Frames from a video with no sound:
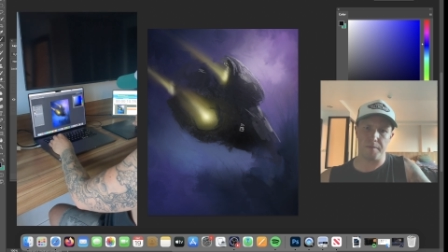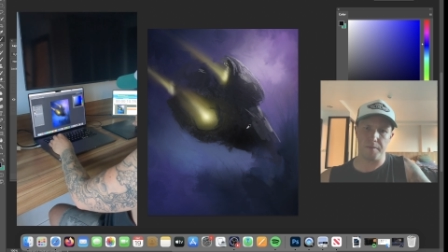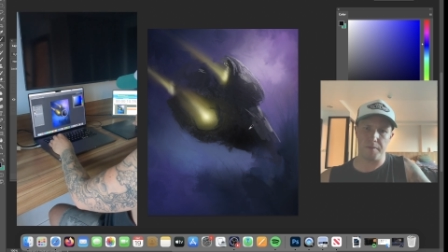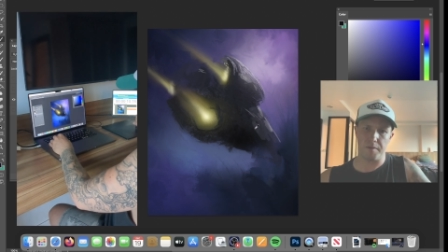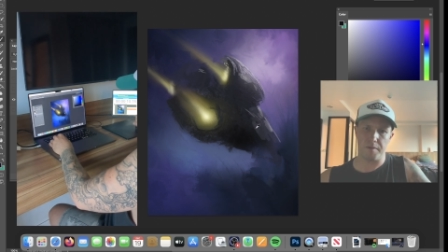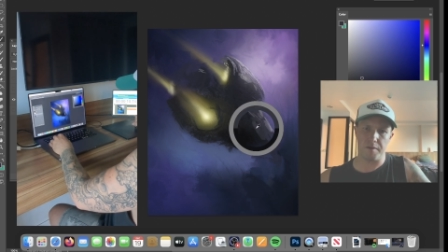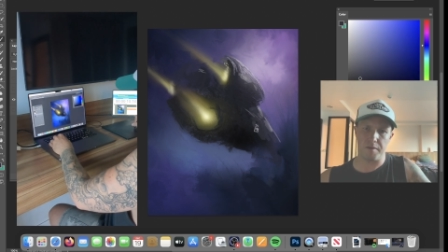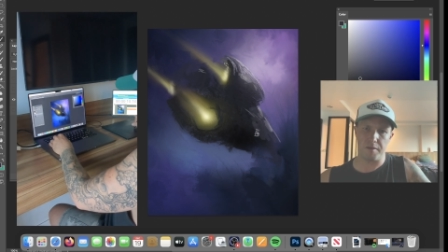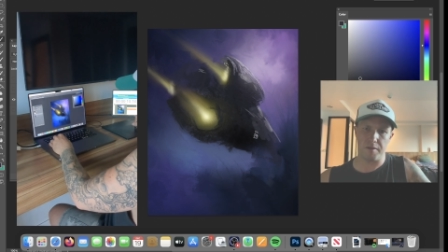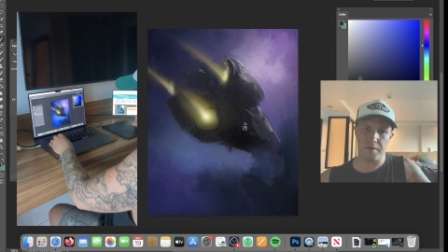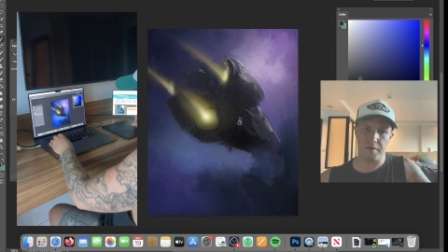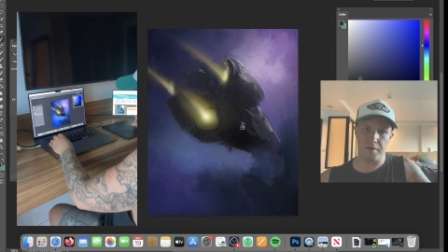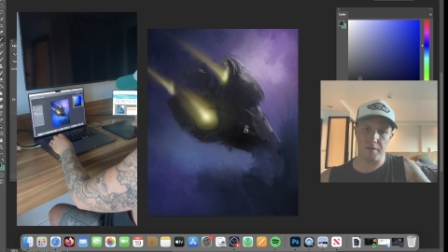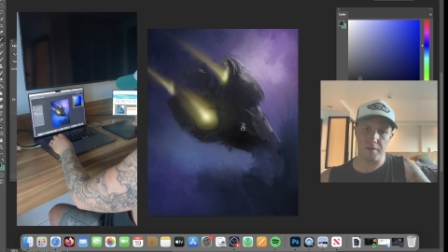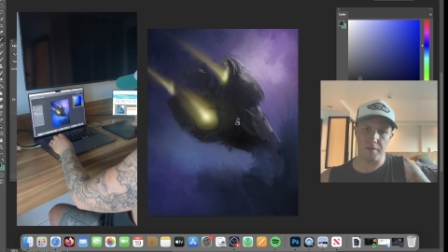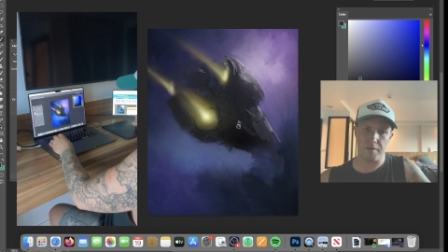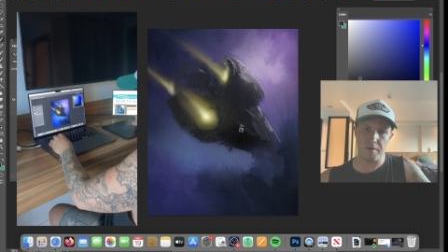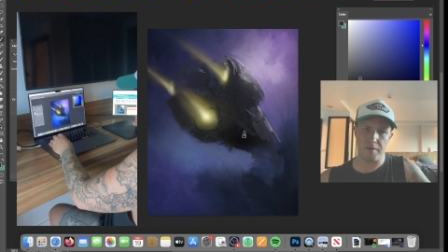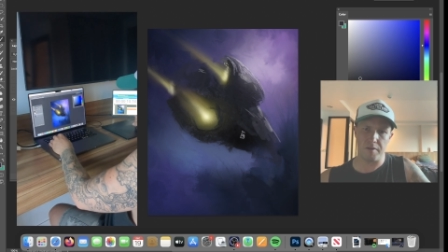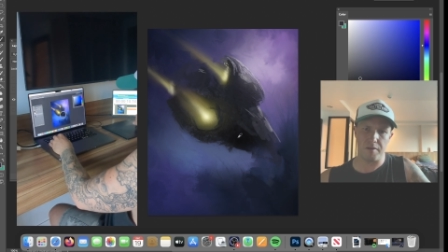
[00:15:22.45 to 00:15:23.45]
So
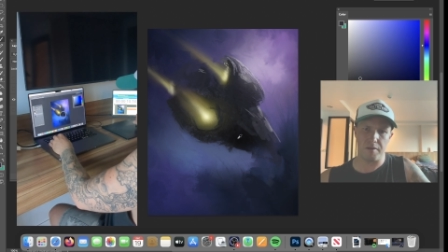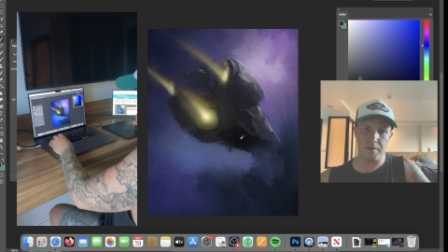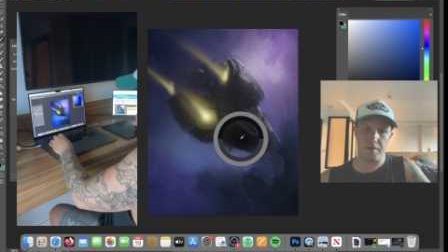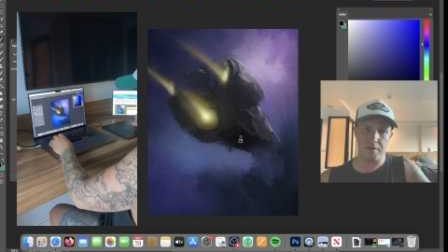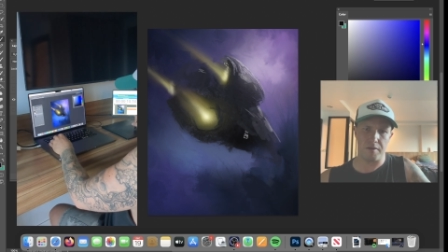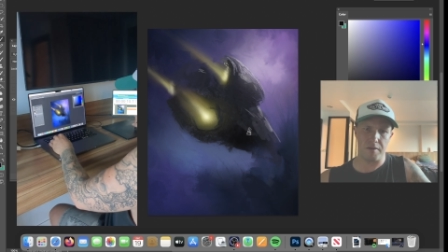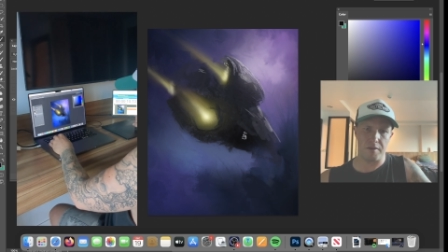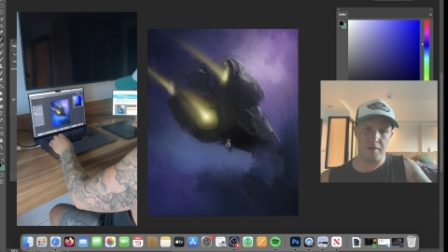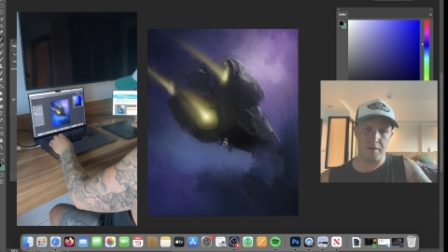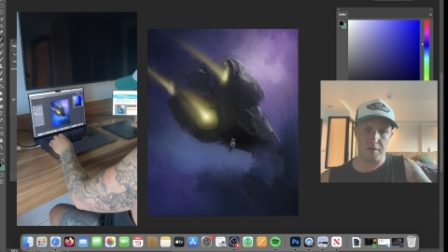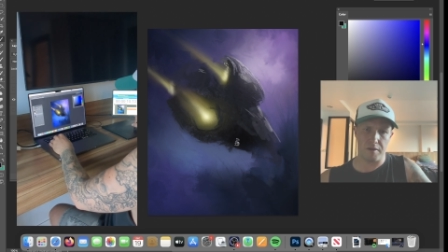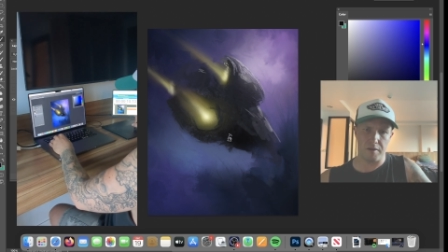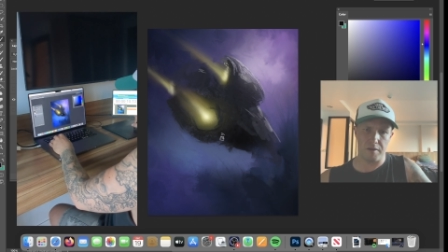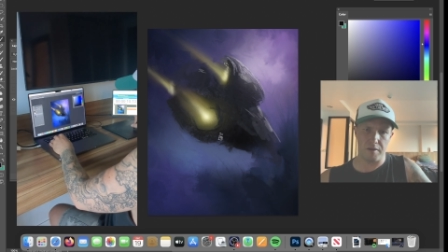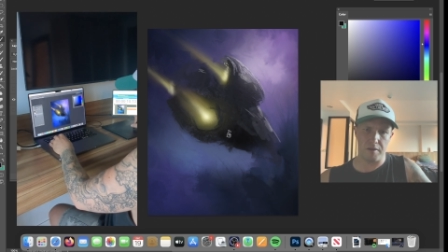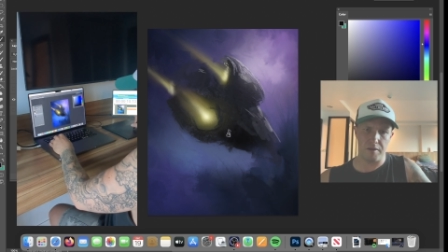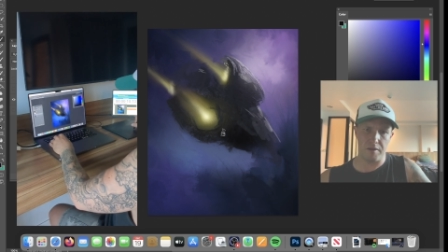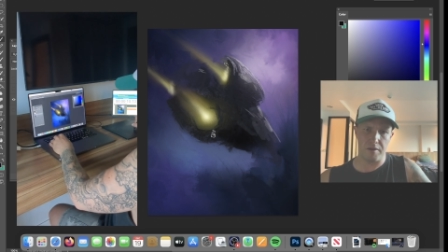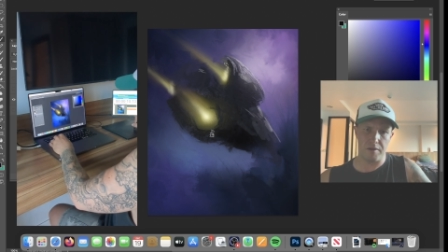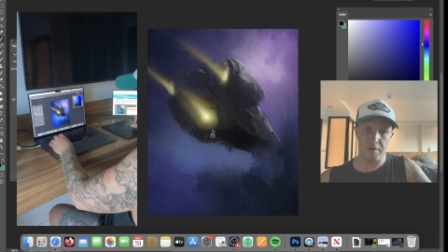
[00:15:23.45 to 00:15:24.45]

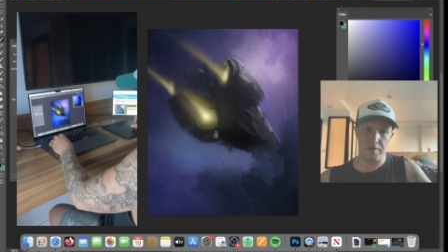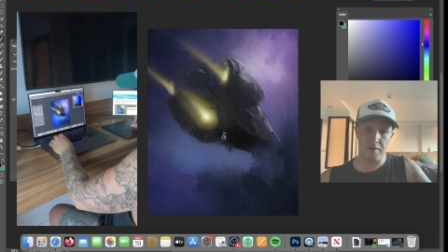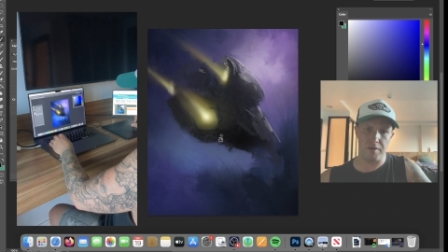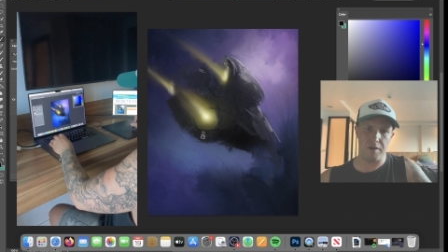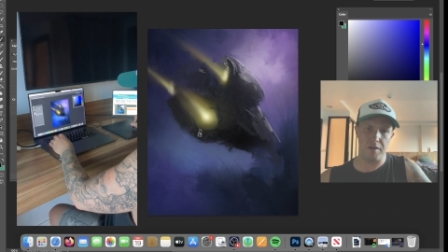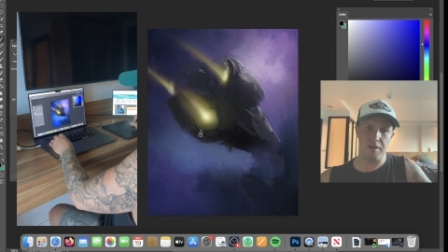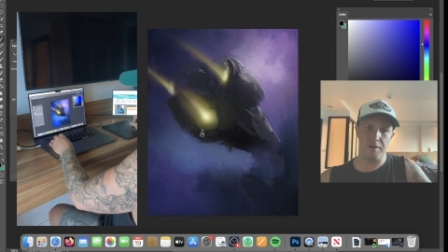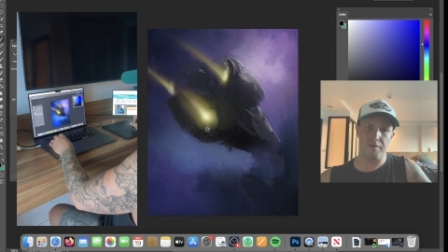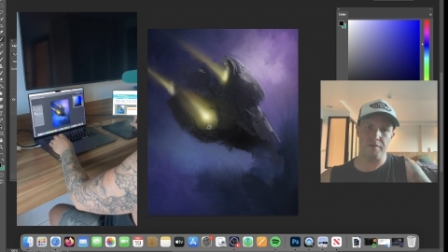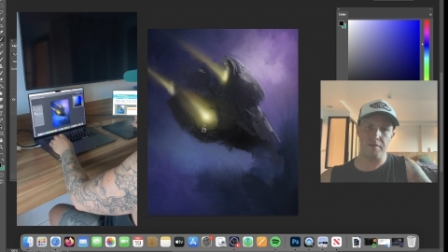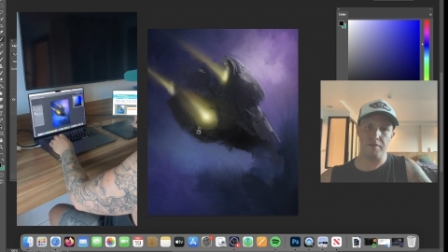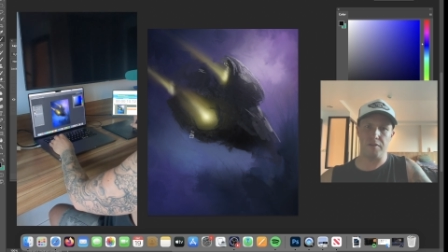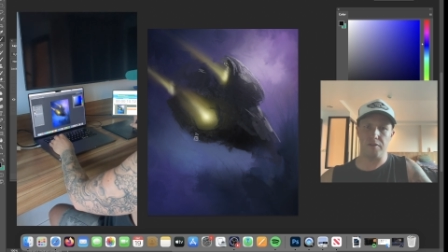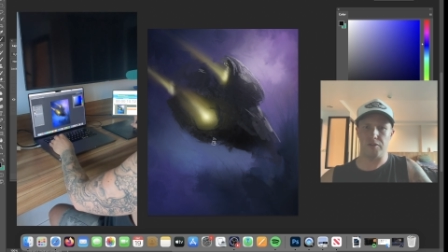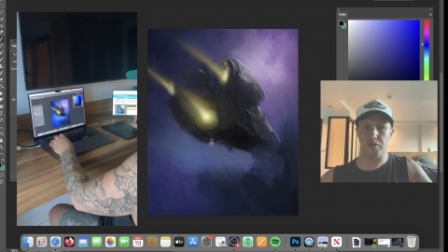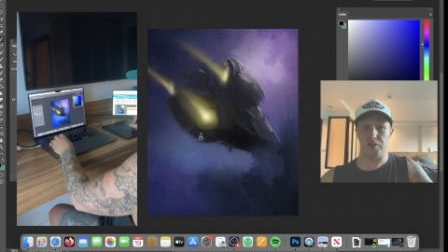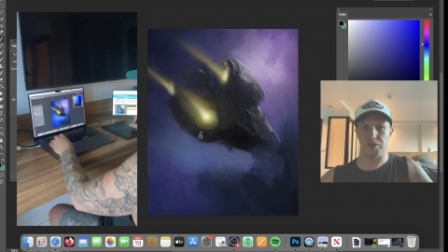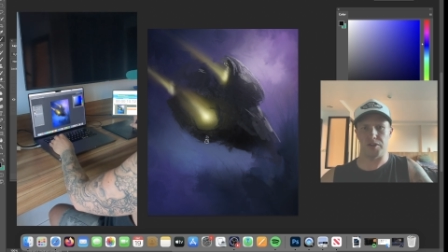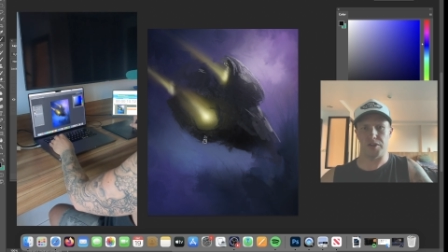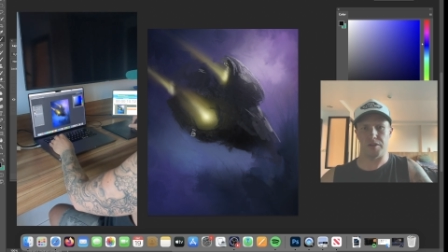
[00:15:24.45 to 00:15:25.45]
underneath the
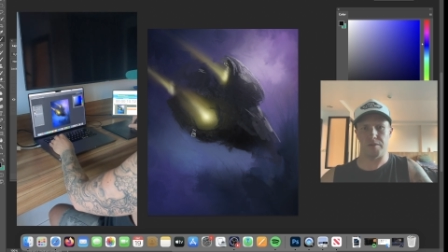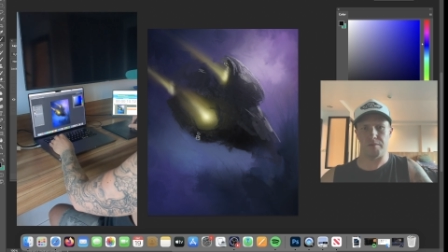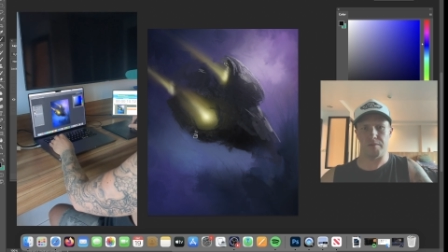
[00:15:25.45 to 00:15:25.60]
ship